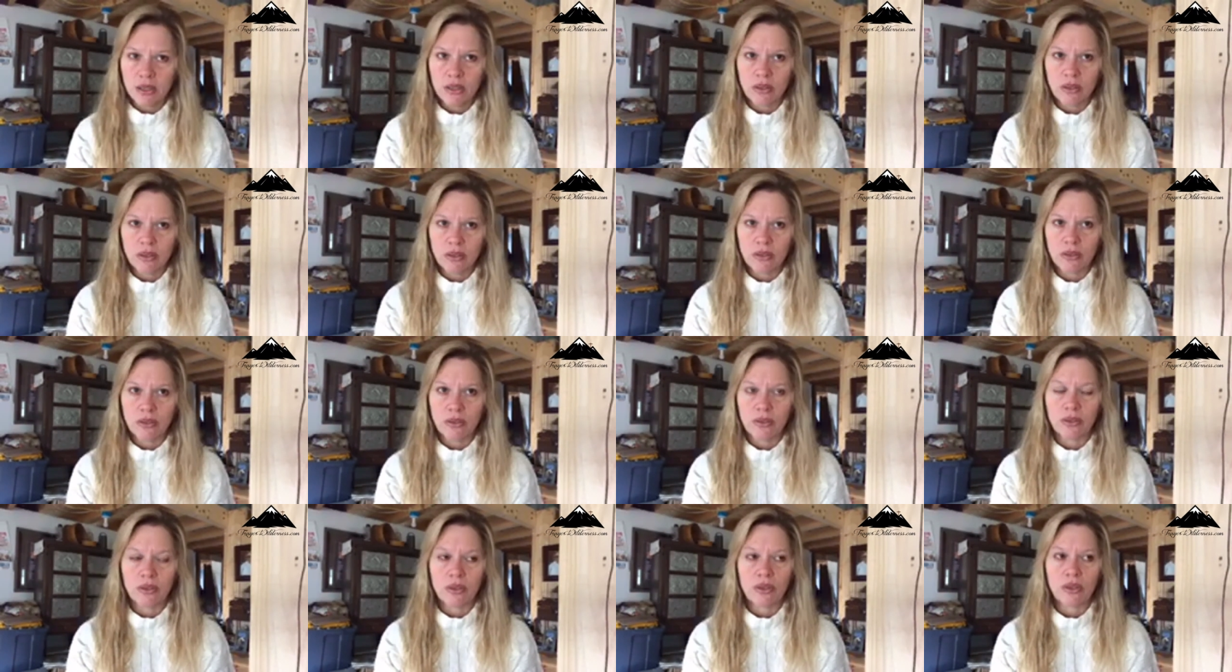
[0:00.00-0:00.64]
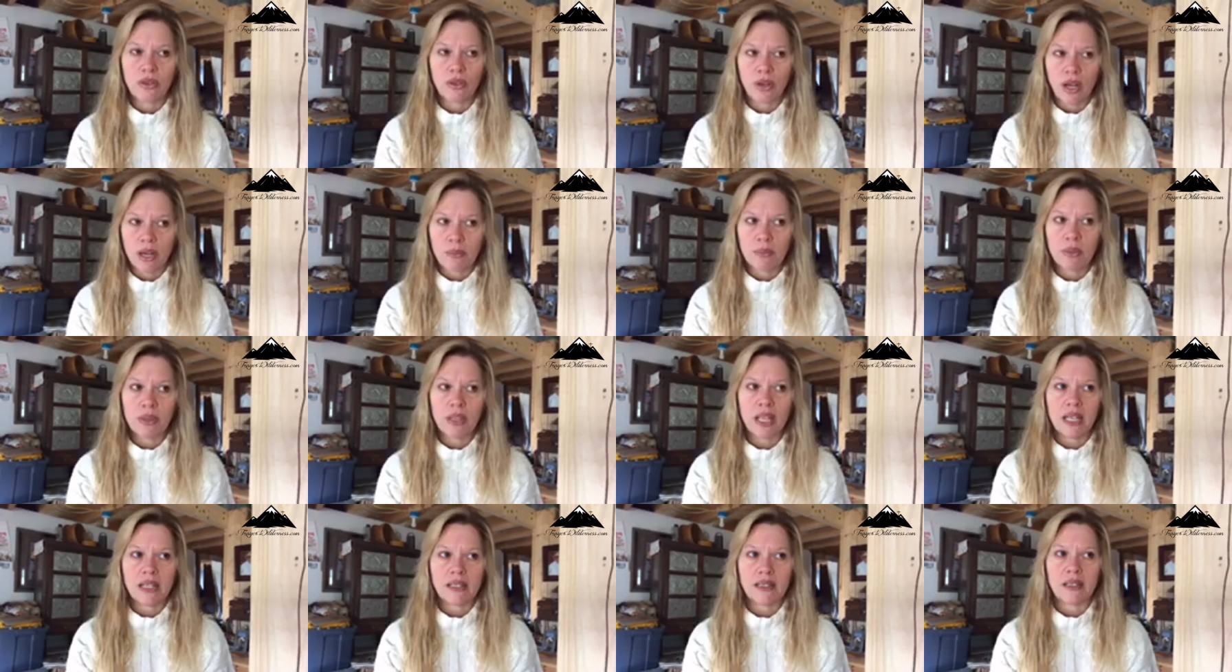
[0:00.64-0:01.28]
to great
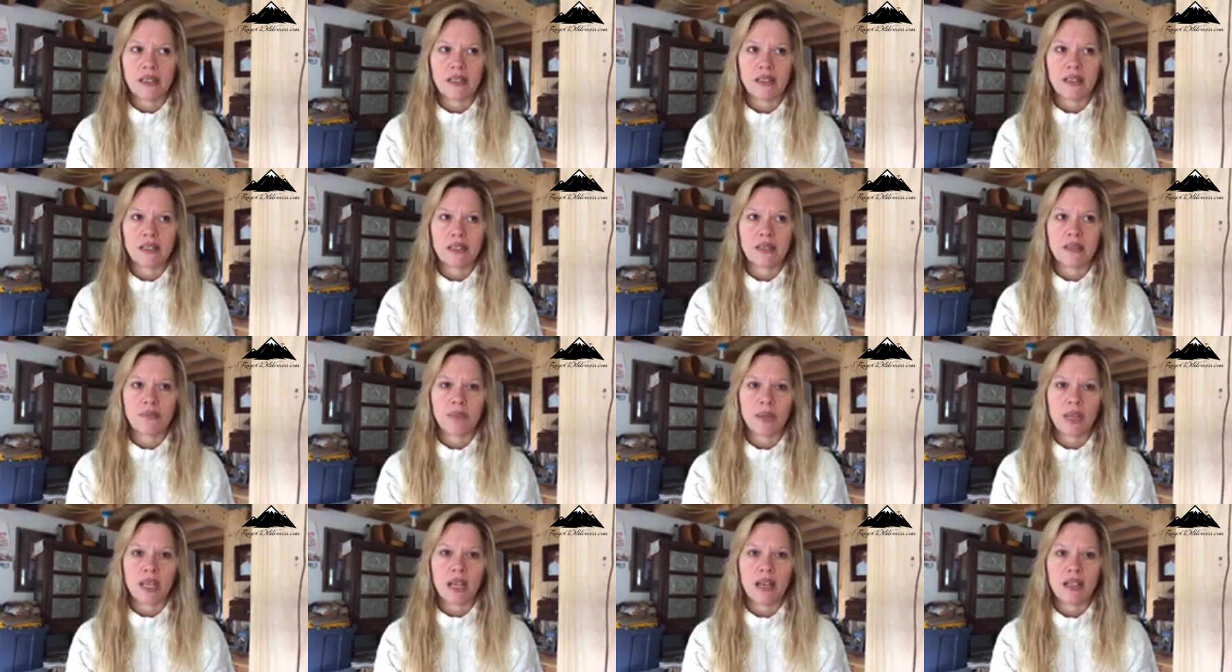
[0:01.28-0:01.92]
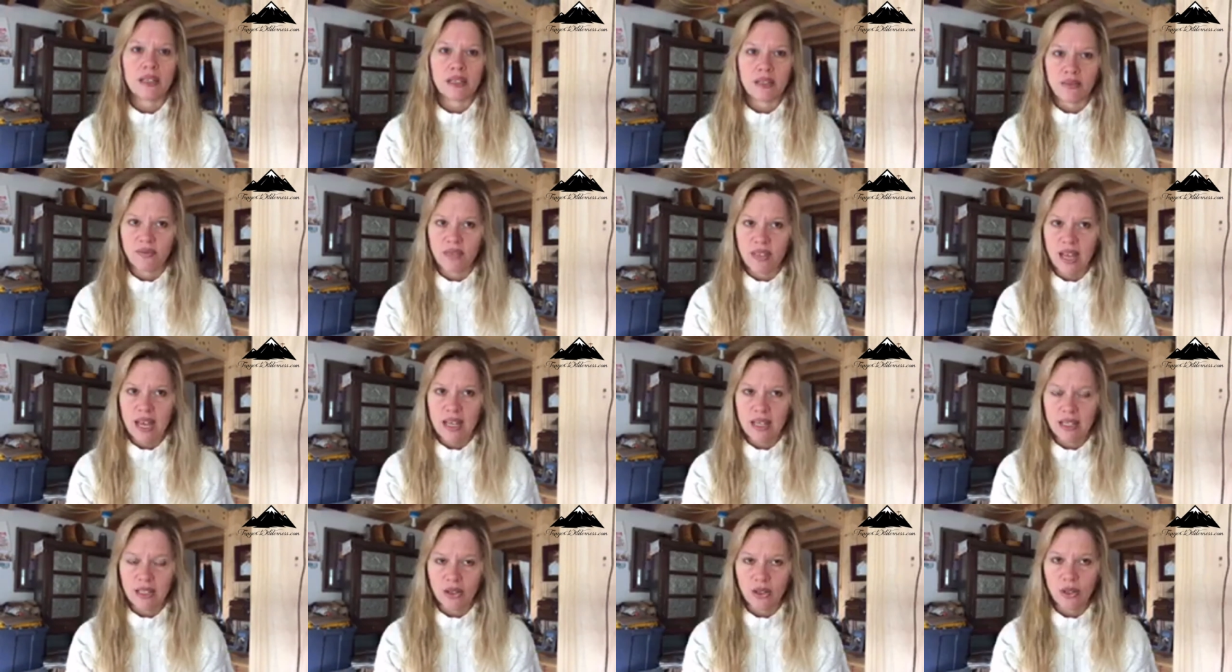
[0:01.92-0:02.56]
places because of
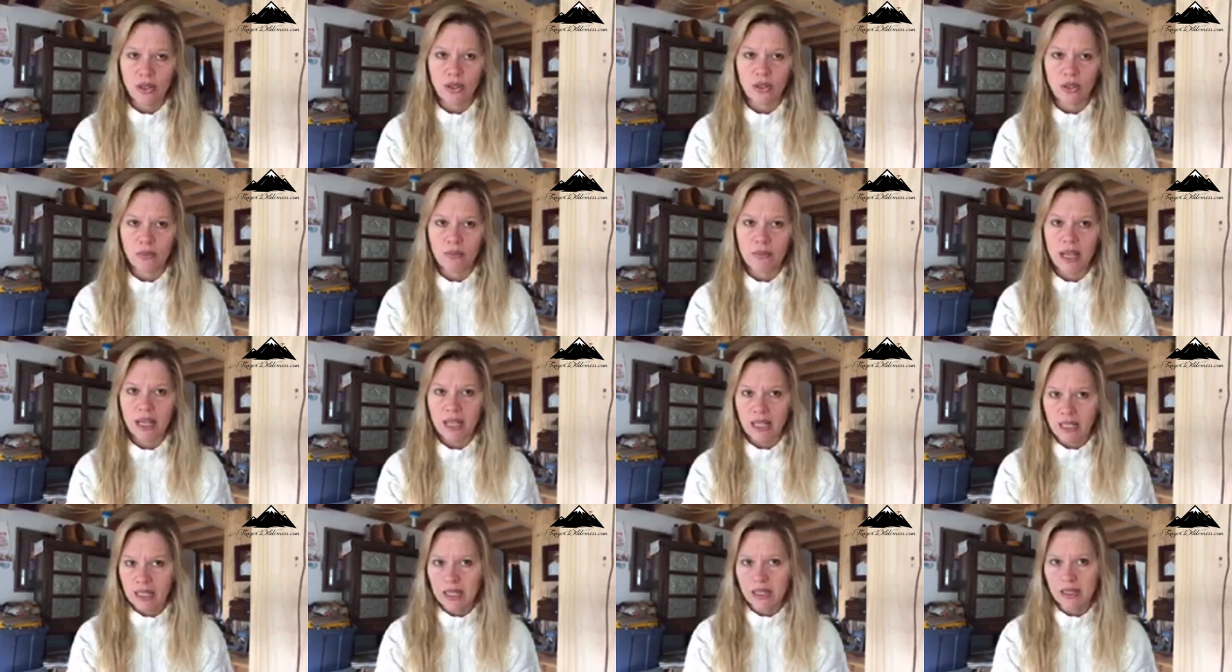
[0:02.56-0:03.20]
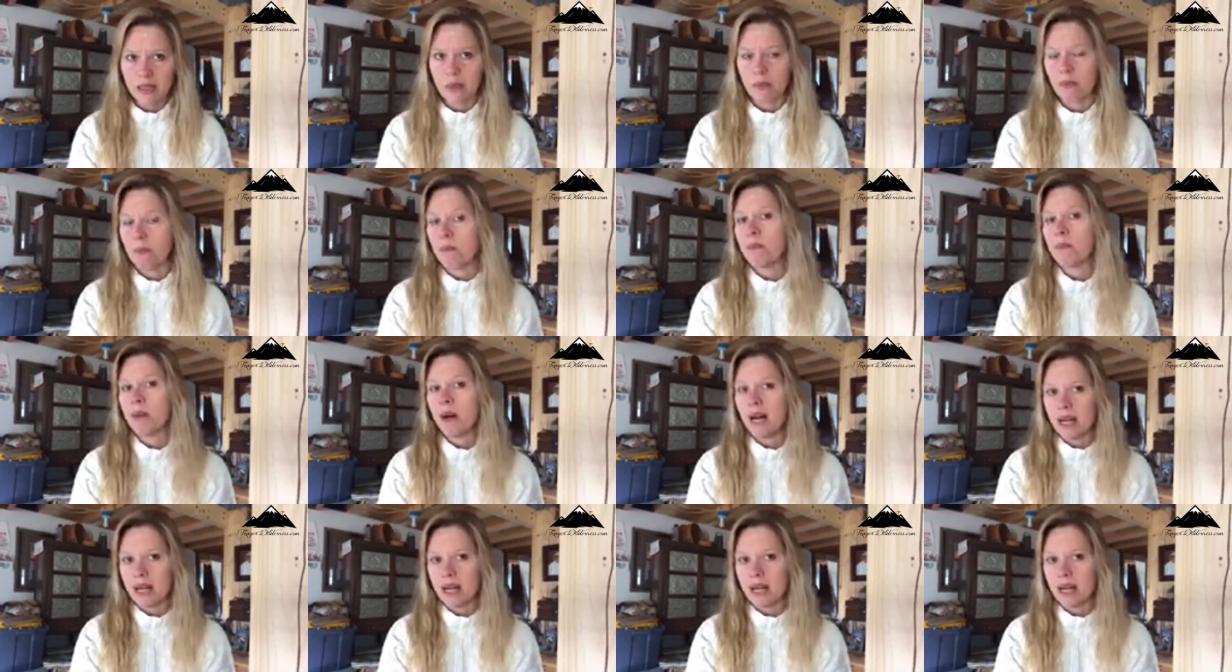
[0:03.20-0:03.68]
that internal mechanism.